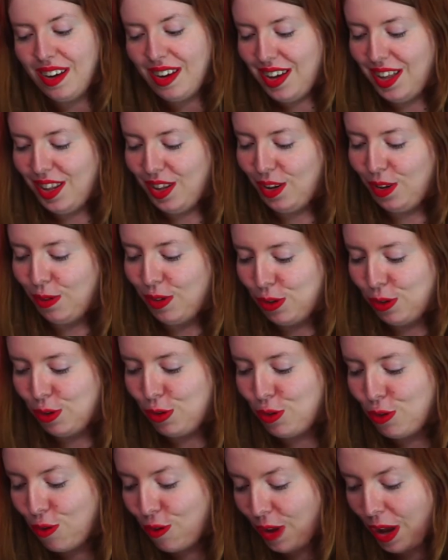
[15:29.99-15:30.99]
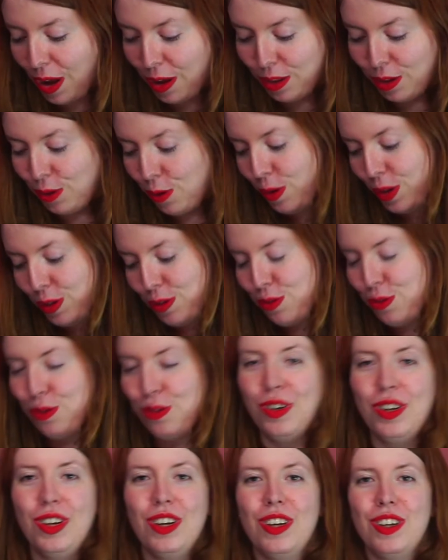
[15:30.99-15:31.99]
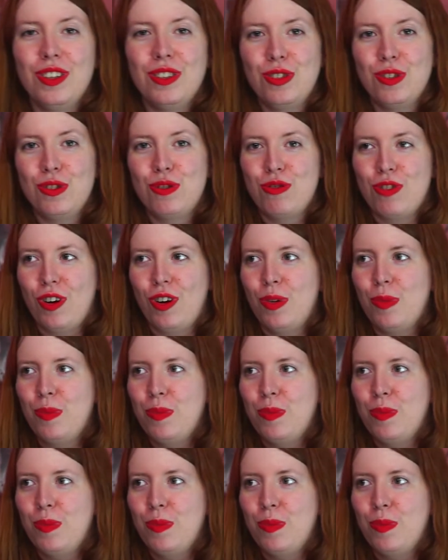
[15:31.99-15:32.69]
I don't know what to draw, I don't know what to draw.